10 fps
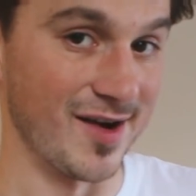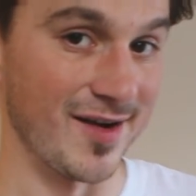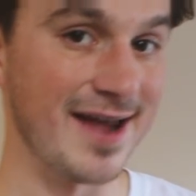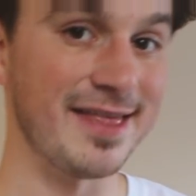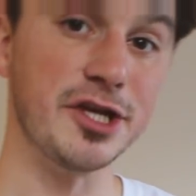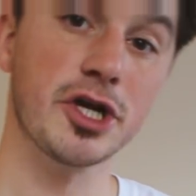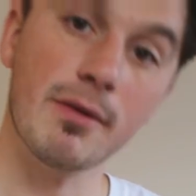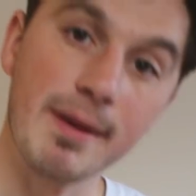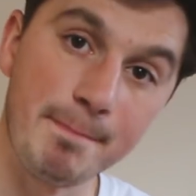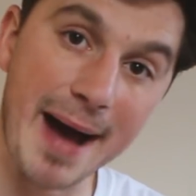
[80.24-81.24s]
Alright, then you're
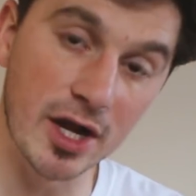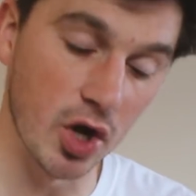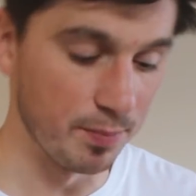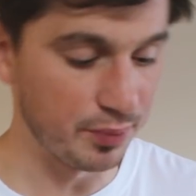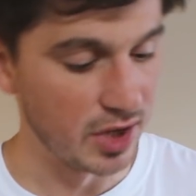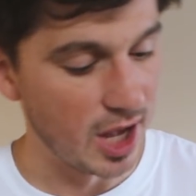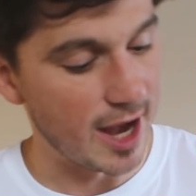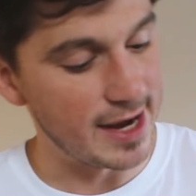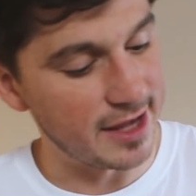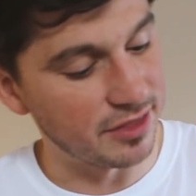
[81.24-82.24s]
coming back up
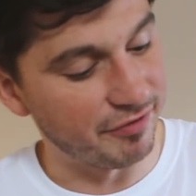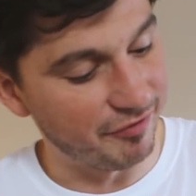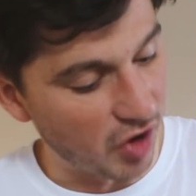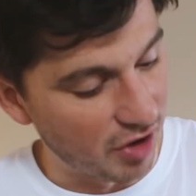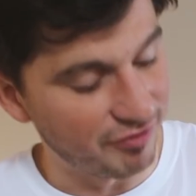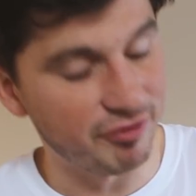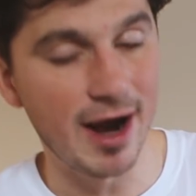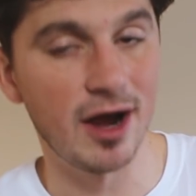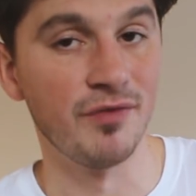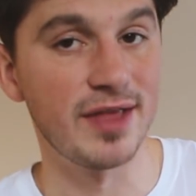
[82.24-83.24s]
and hitting the 4th
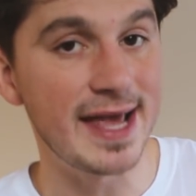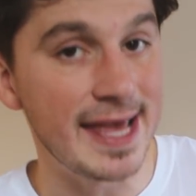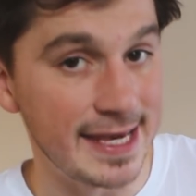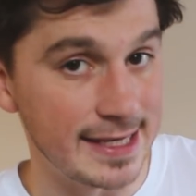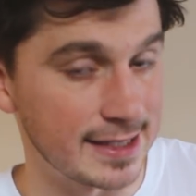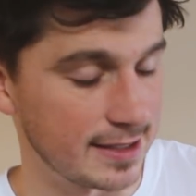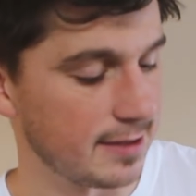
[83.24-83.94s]
fret on the E.